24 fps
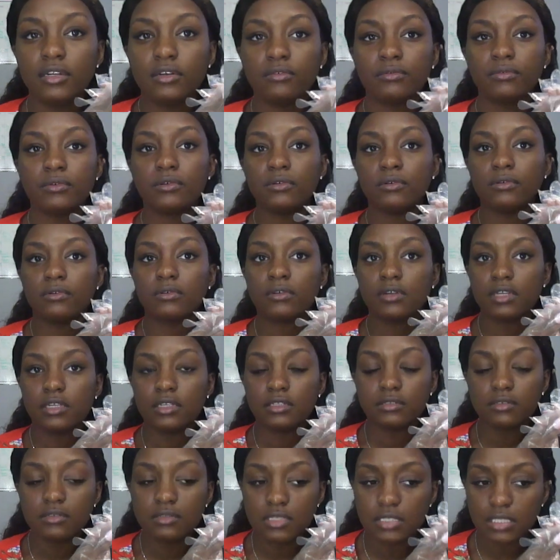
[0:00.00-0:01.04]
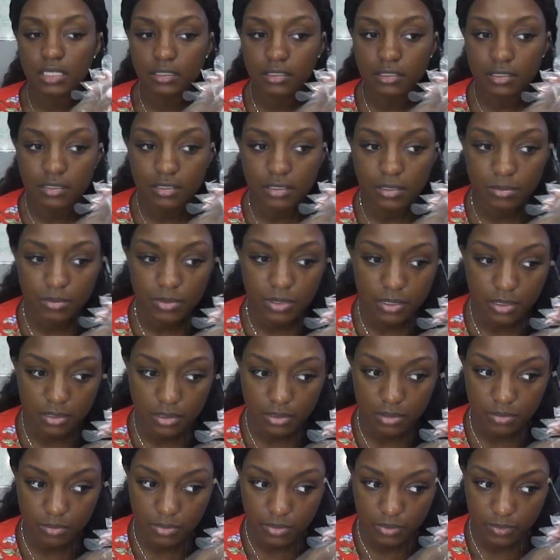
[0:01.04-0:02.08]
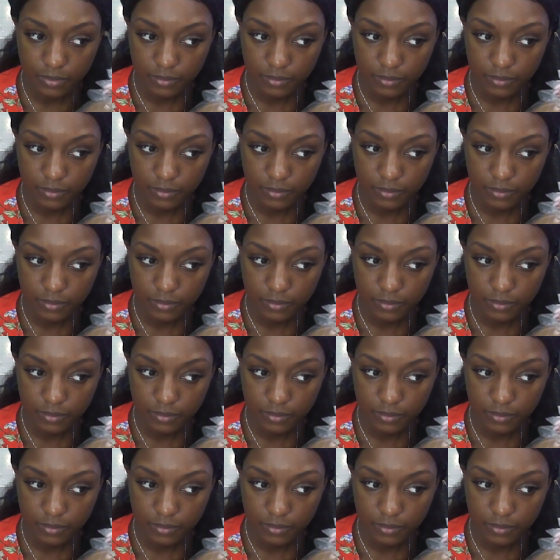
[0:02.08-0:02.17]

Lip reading: record and do this at the same time.